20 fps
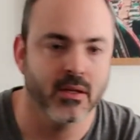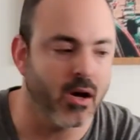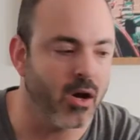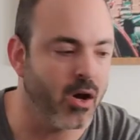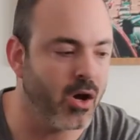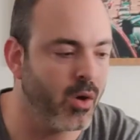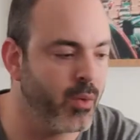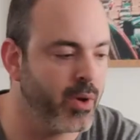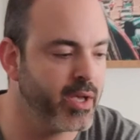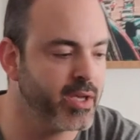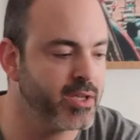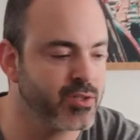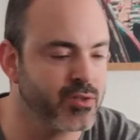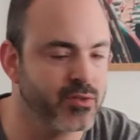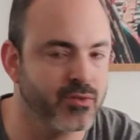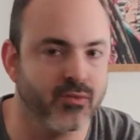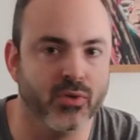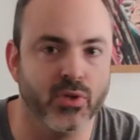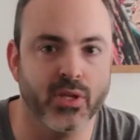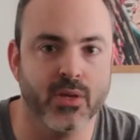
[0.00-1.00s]

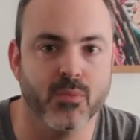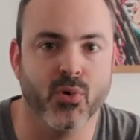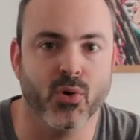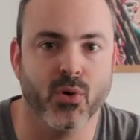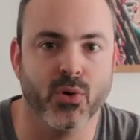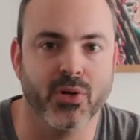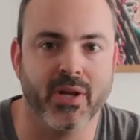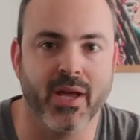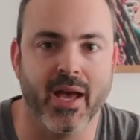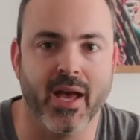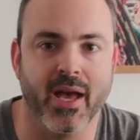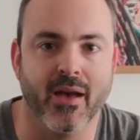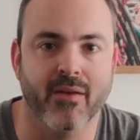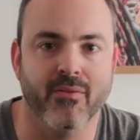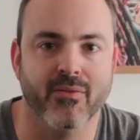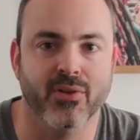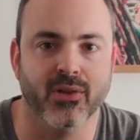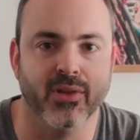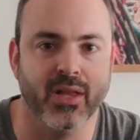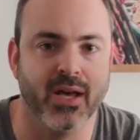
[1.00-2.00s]
always really important to have
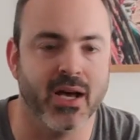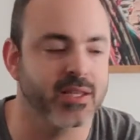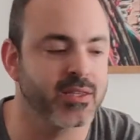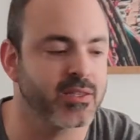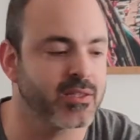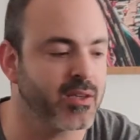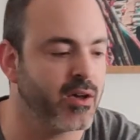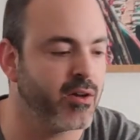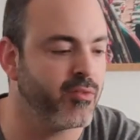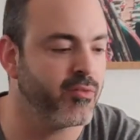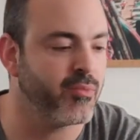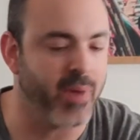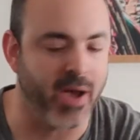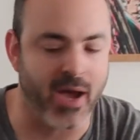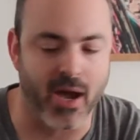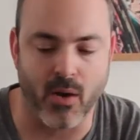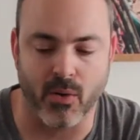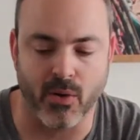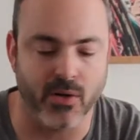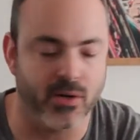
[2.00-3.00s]
lots of
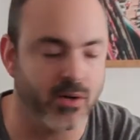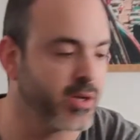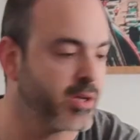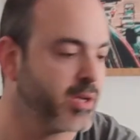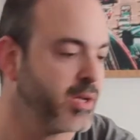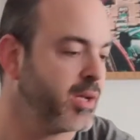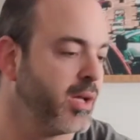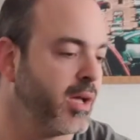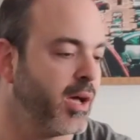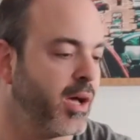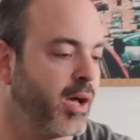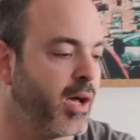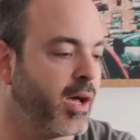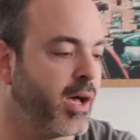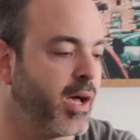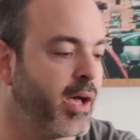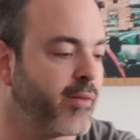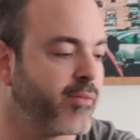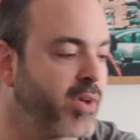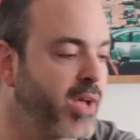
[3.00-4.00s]
power.
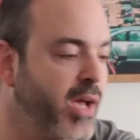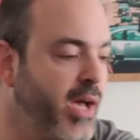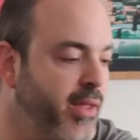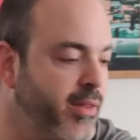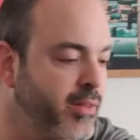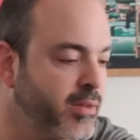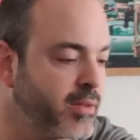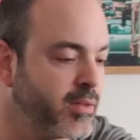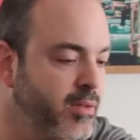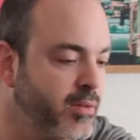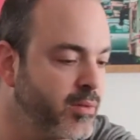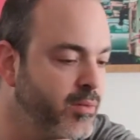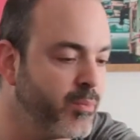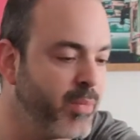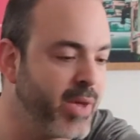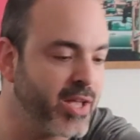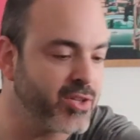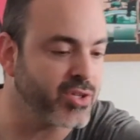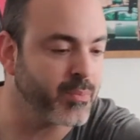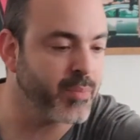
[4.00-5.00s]
I've got
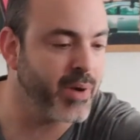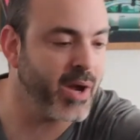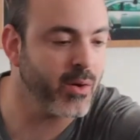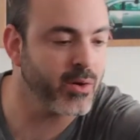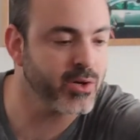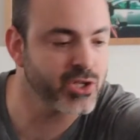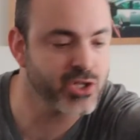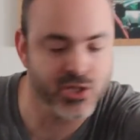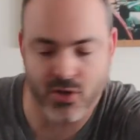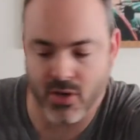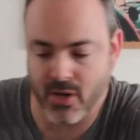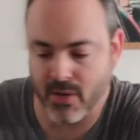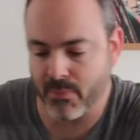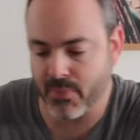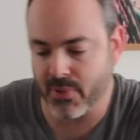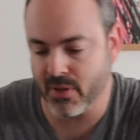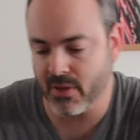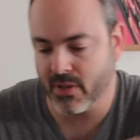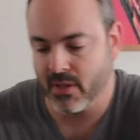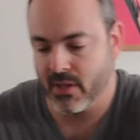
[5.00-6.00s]
magic power strip,
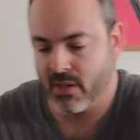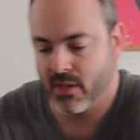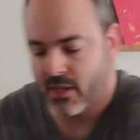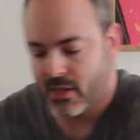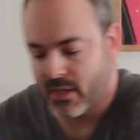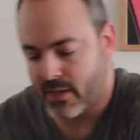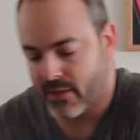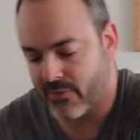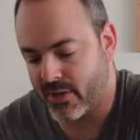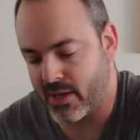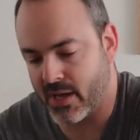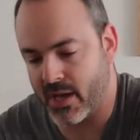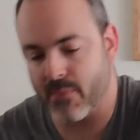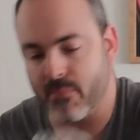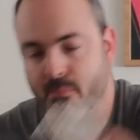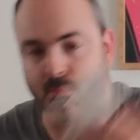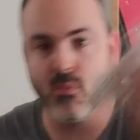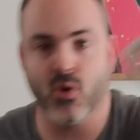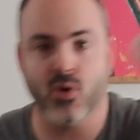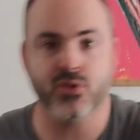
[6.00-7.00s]
I've
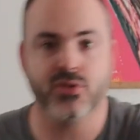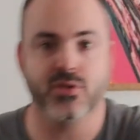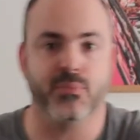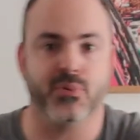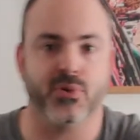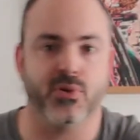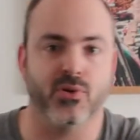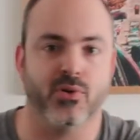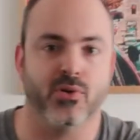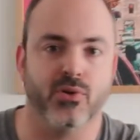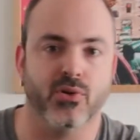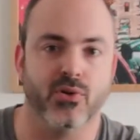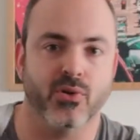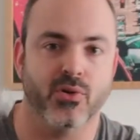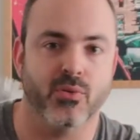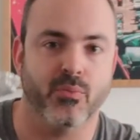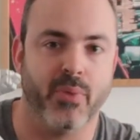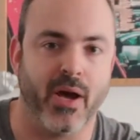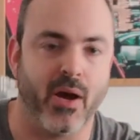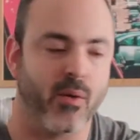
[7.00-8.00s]
got
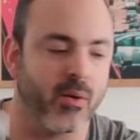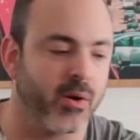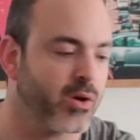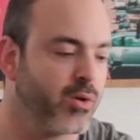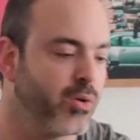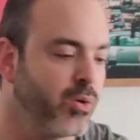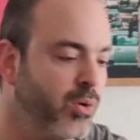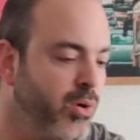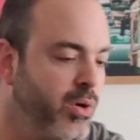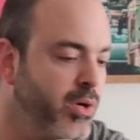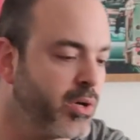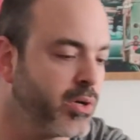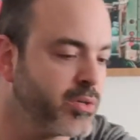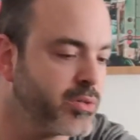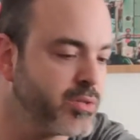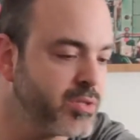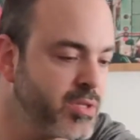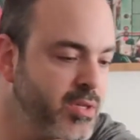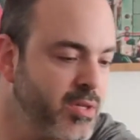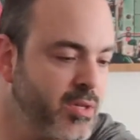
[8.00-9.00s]
multiple power
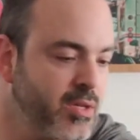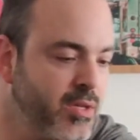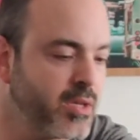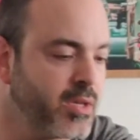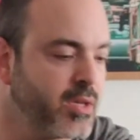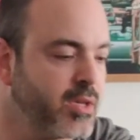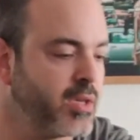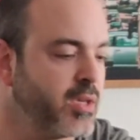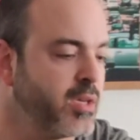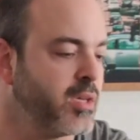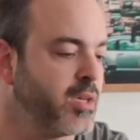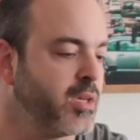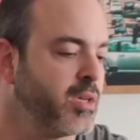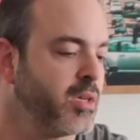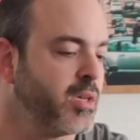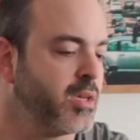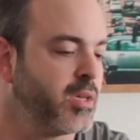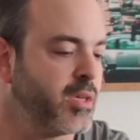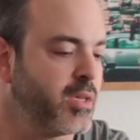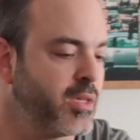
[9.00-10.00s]
cords.
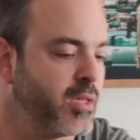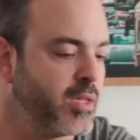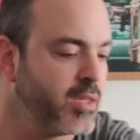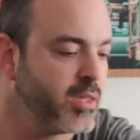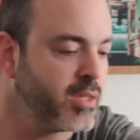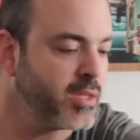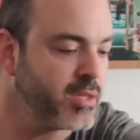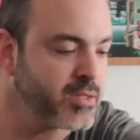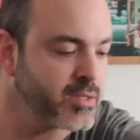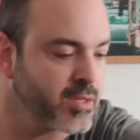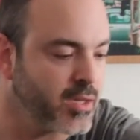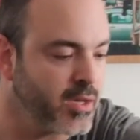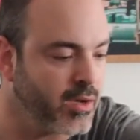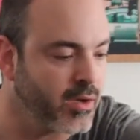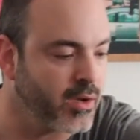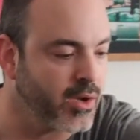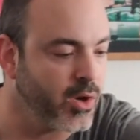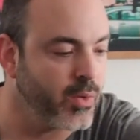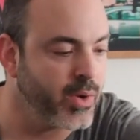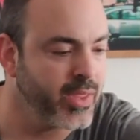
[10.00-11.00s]
These all
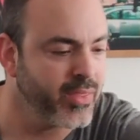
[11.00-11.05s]
go